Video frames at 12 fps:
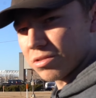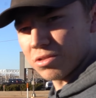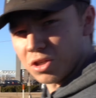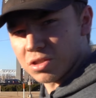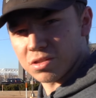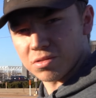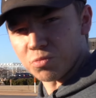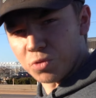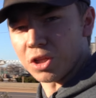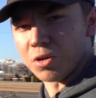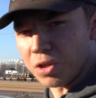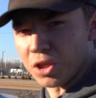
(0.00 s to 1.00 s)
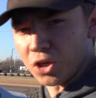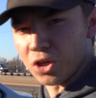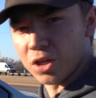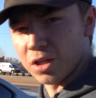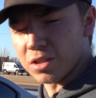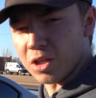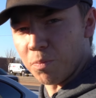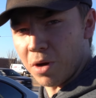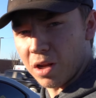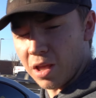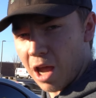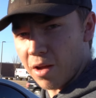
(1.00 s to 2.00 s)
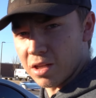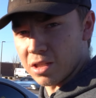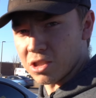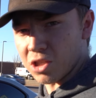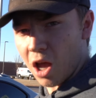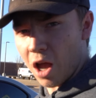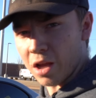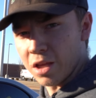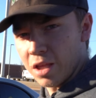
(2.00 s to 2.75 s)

looks really, really good compared to how it did stock.